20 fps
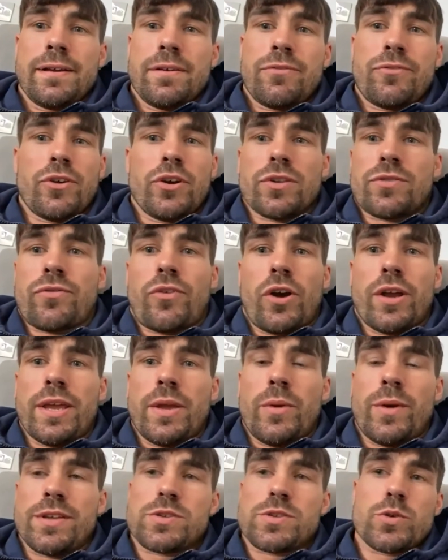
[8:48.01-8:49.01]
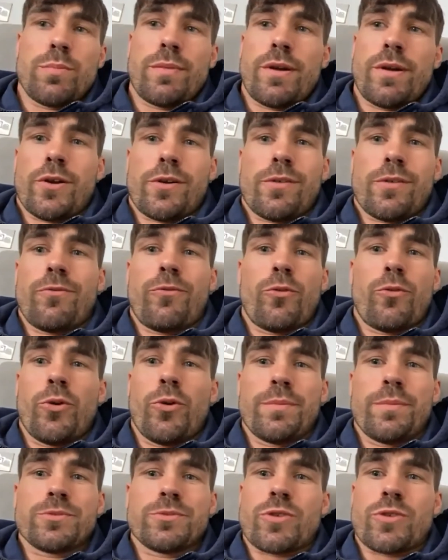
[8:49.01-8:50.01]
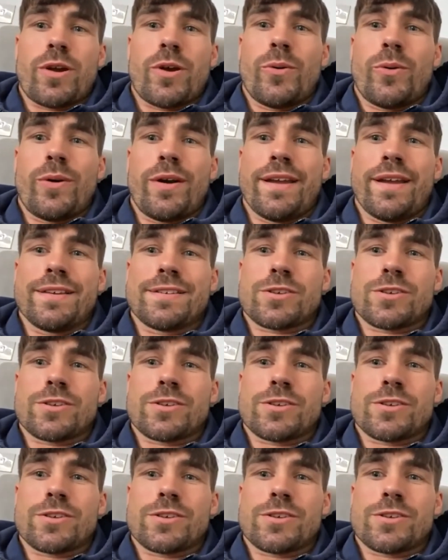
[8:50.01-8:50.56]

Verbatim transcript: first fight he went to American fought him straight away.